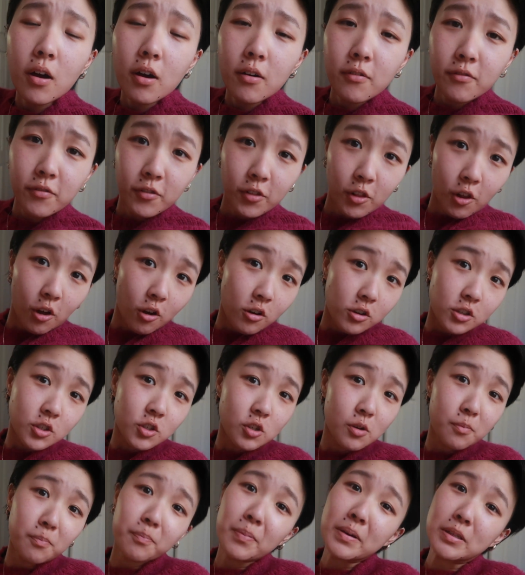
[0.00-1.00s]
vlogged
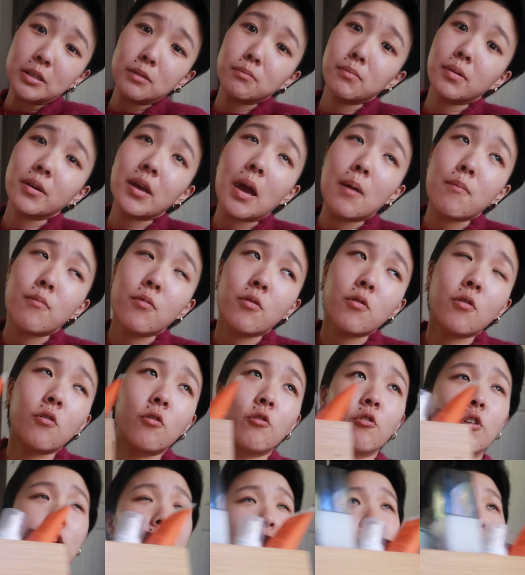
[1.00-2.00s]
or picked up my camera
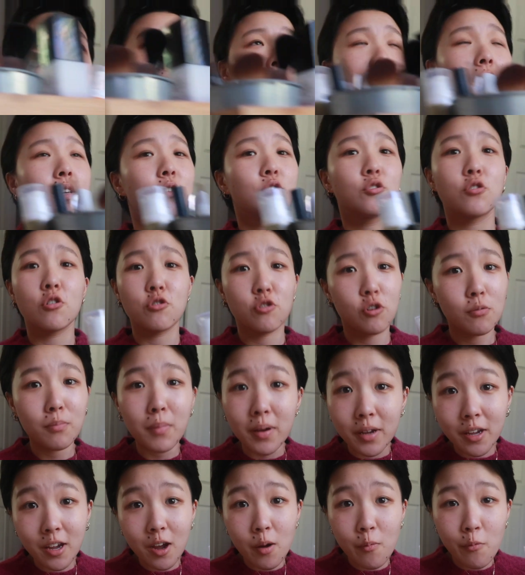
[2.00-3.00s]
or even like turned on
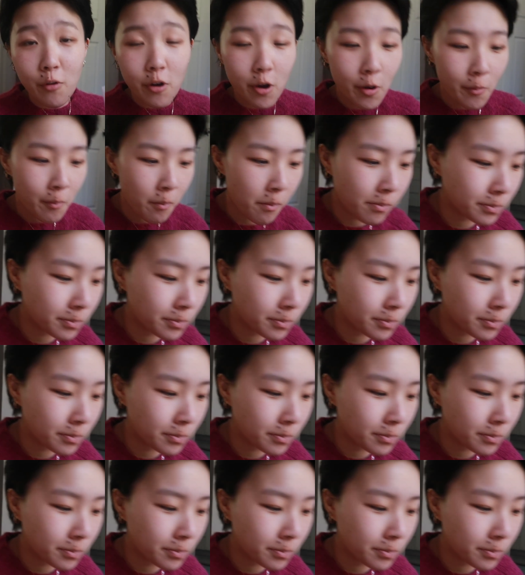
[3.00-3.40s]
my camera.